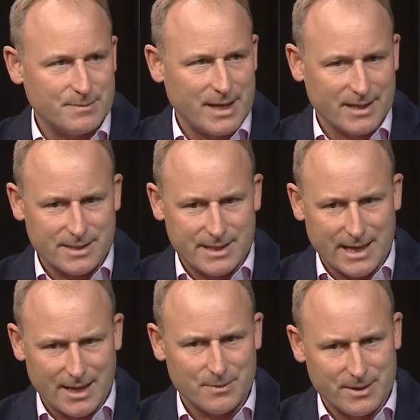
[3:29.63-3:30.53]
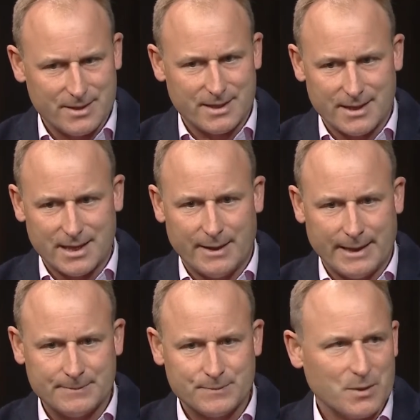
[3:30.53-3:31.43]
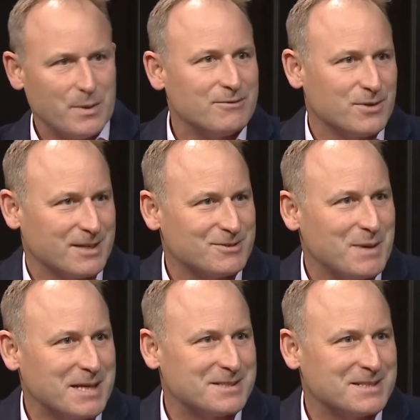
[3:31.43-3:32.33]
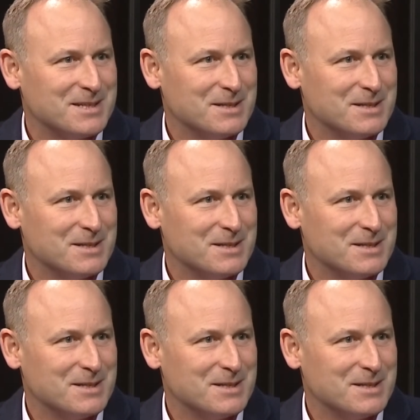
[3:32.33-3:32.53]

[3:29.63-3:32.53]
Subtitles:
But actually, now we're looking at going, we haven't got enough space